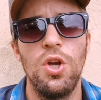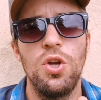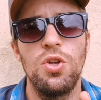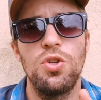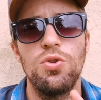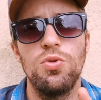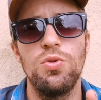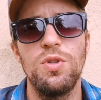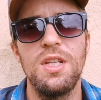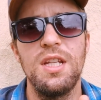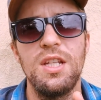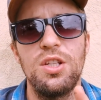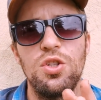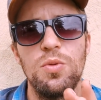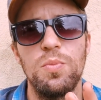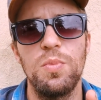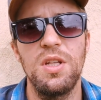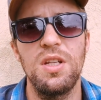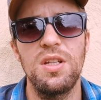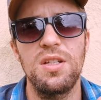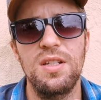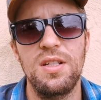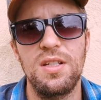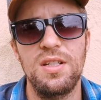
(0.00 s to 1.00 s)
you need to
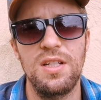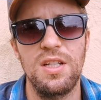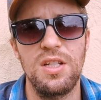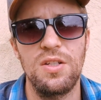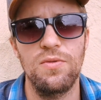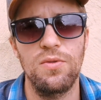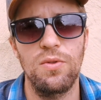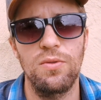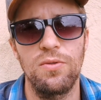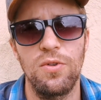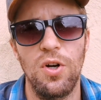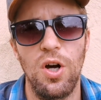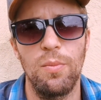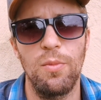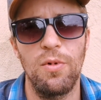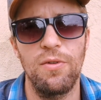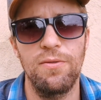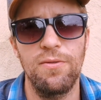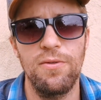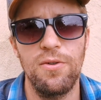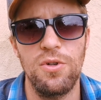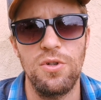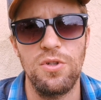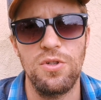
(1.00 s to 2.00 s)
be a successful farmer
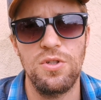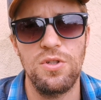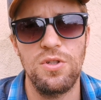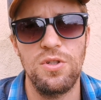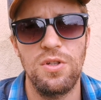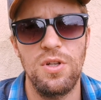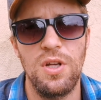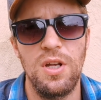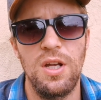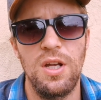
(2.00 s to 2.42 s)
first.